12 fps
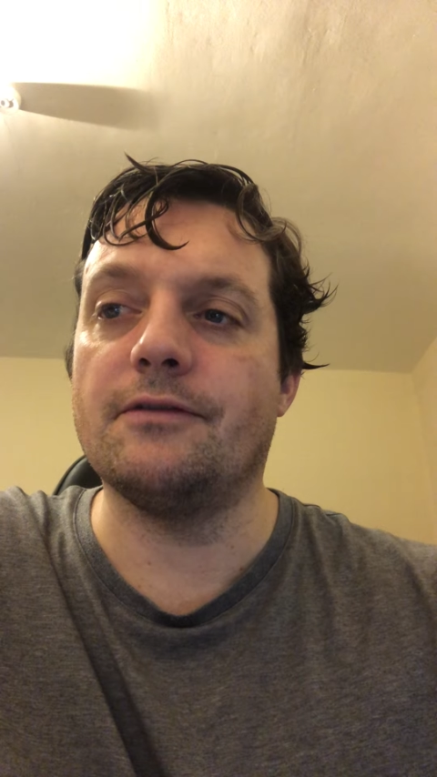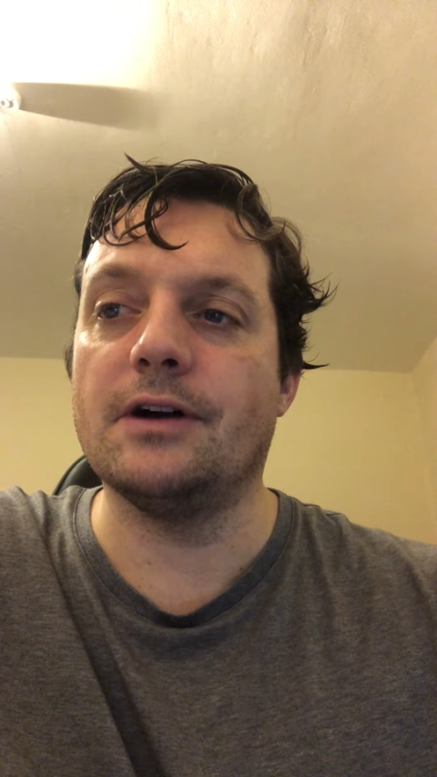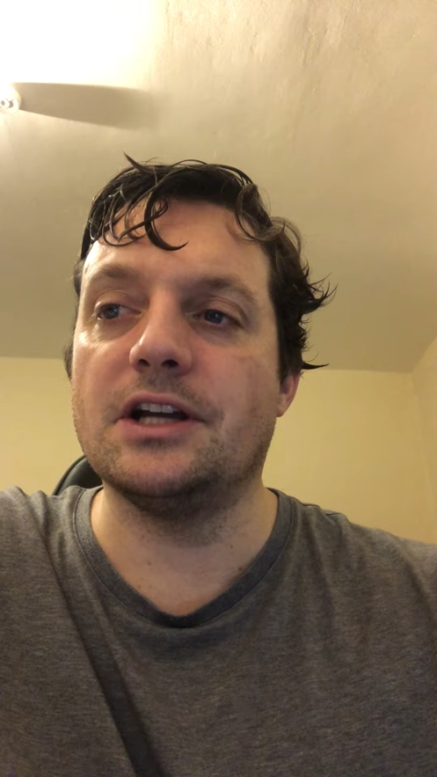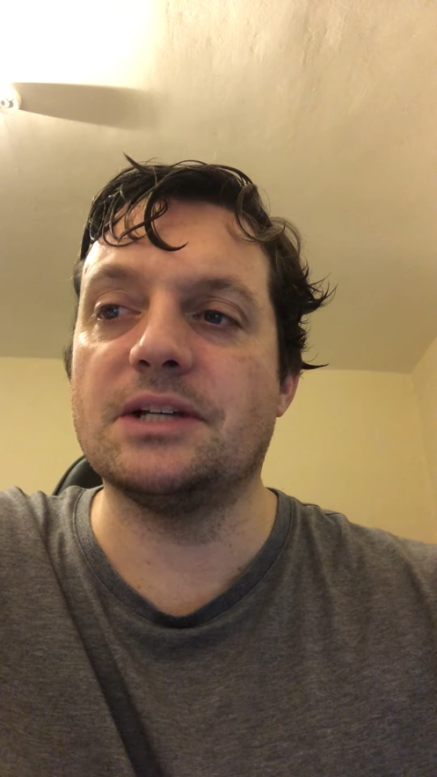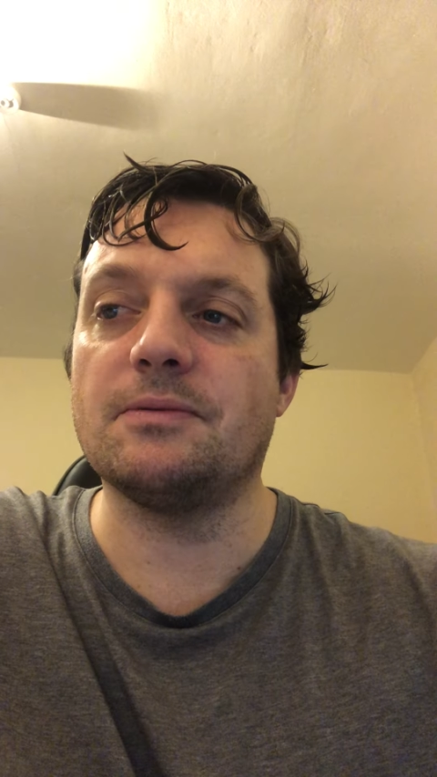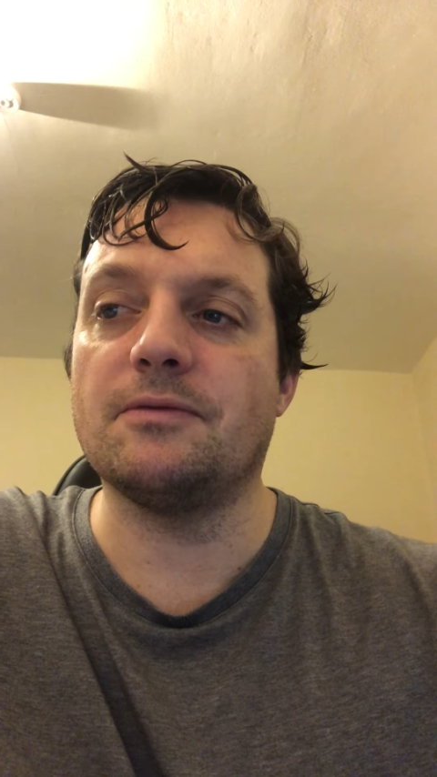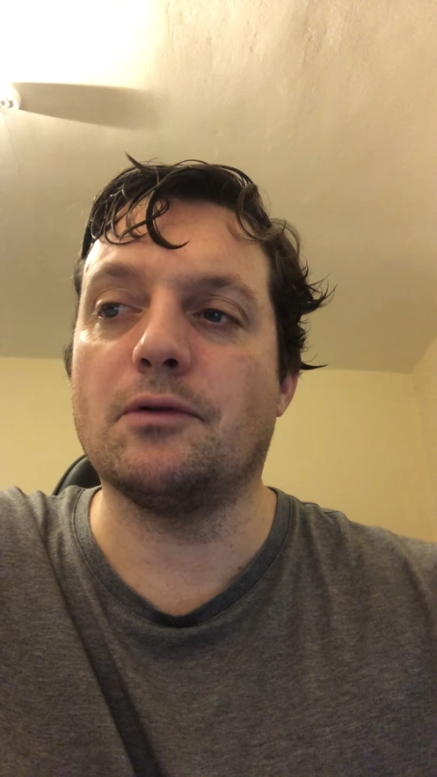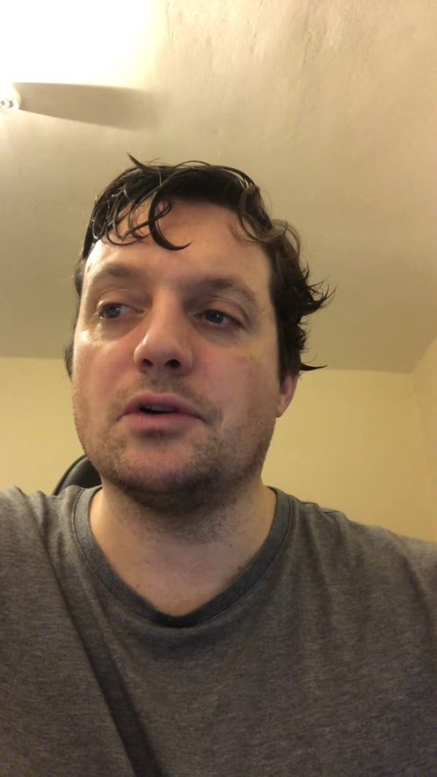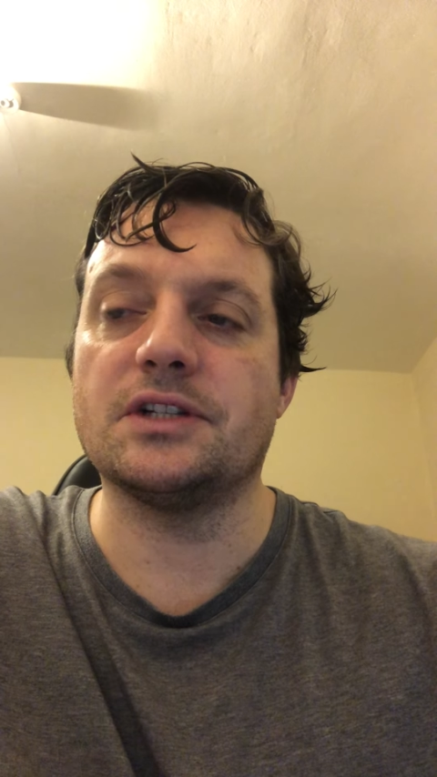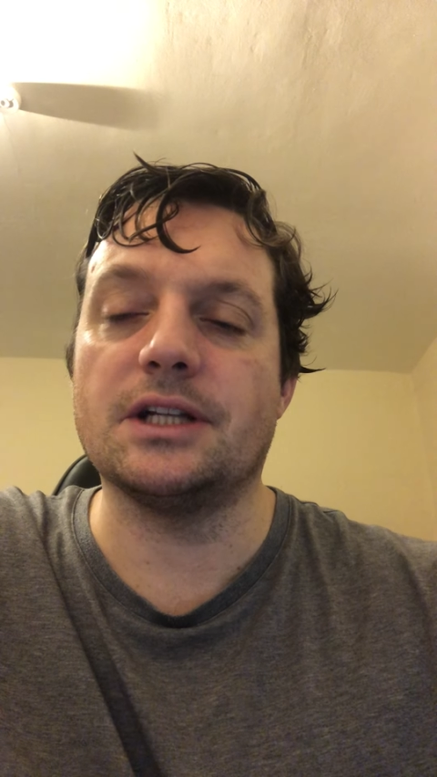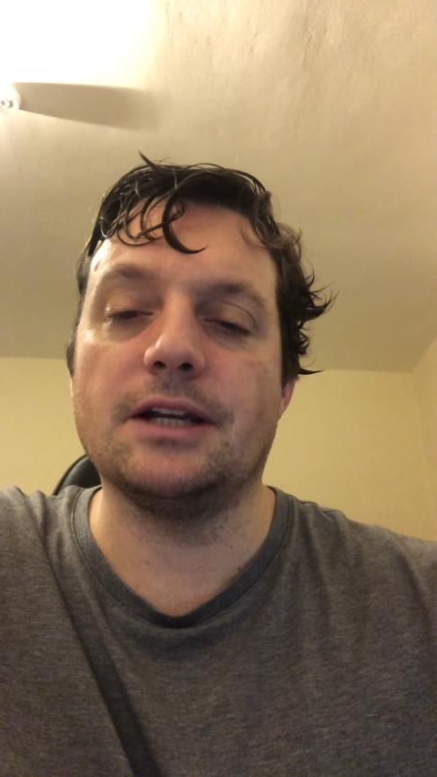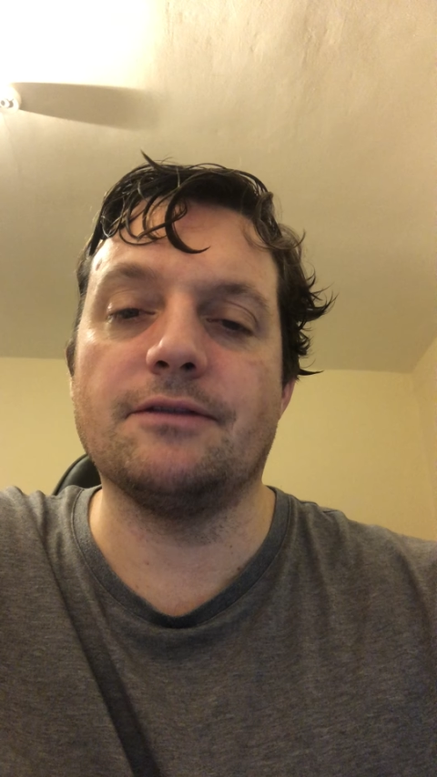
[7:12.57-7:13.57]
furnace before it
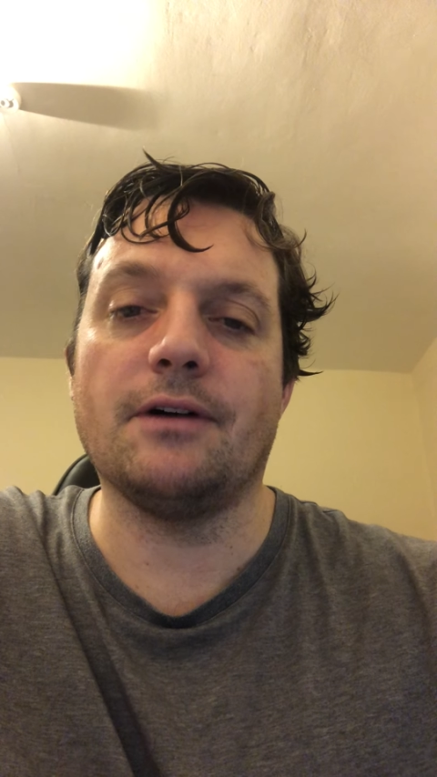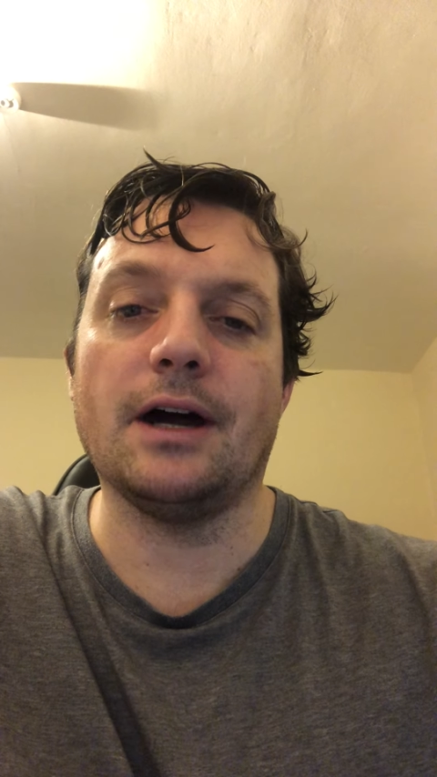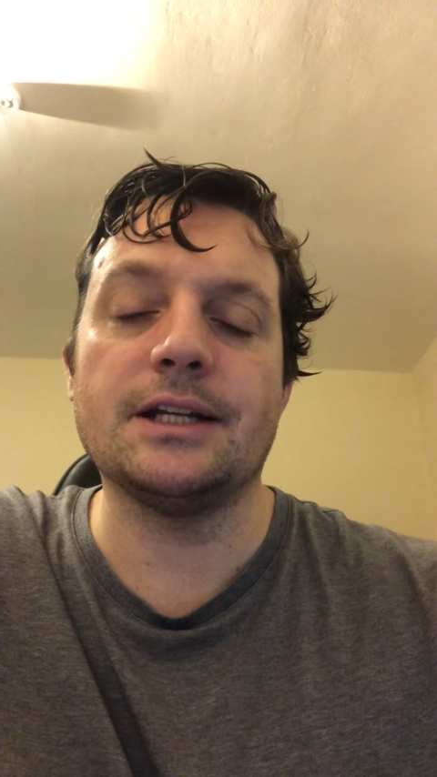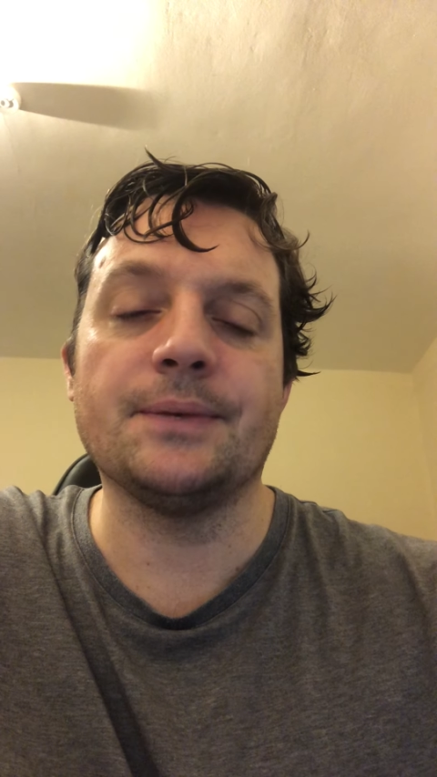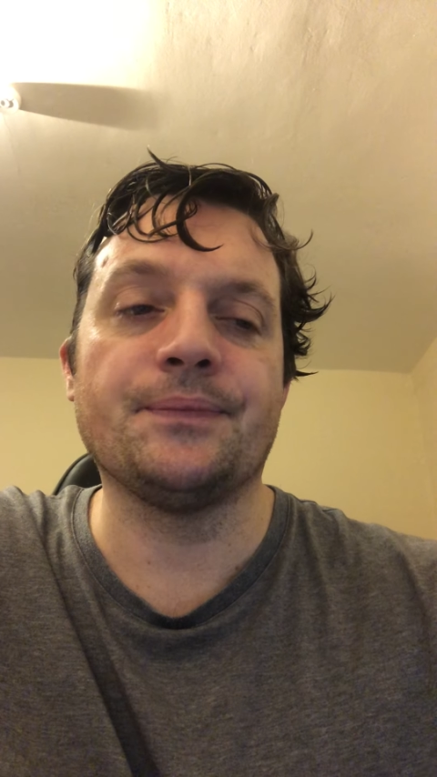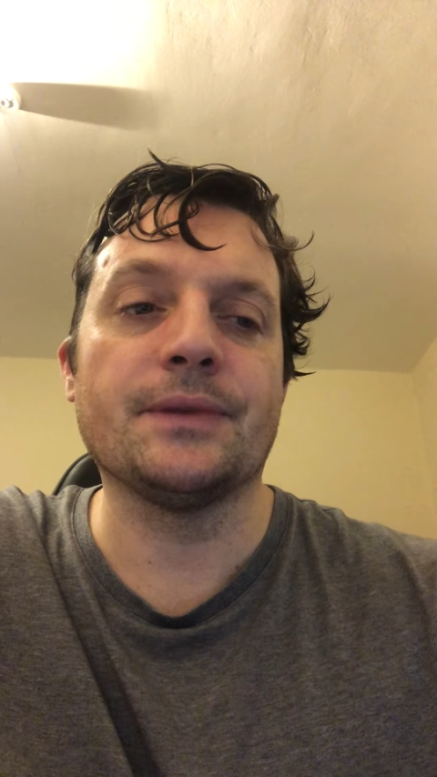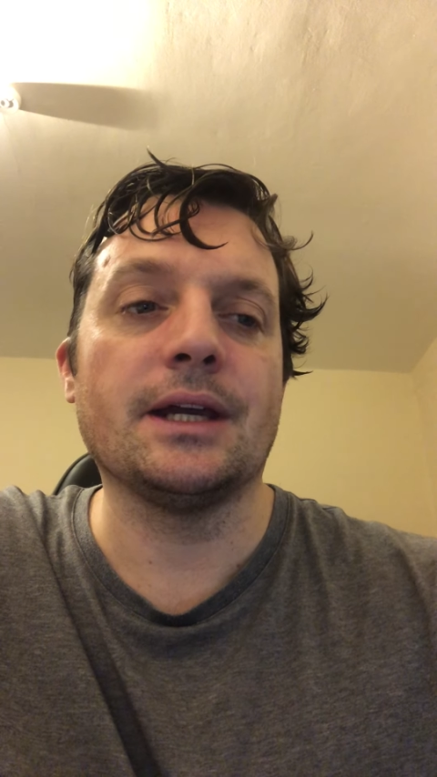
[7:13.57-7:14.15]
solidified.